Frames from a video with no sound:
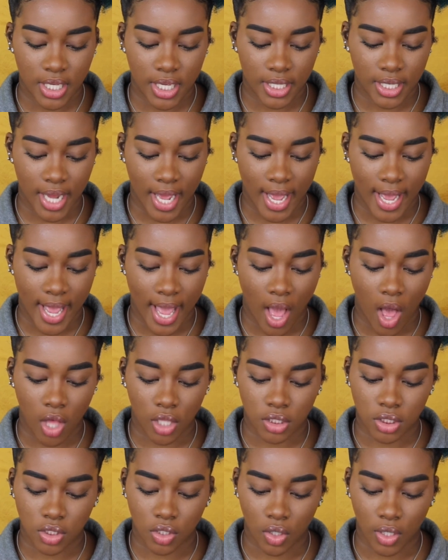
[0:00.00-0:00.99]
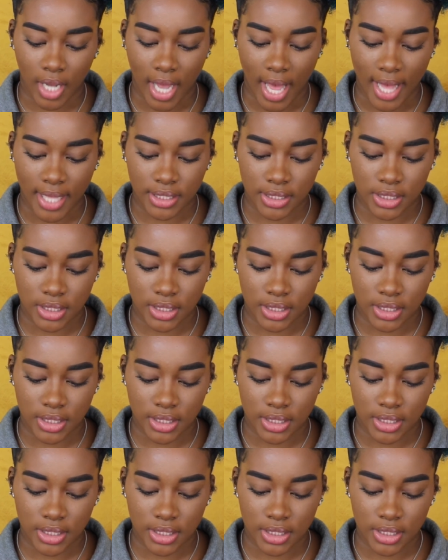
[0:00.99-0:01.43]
And I also got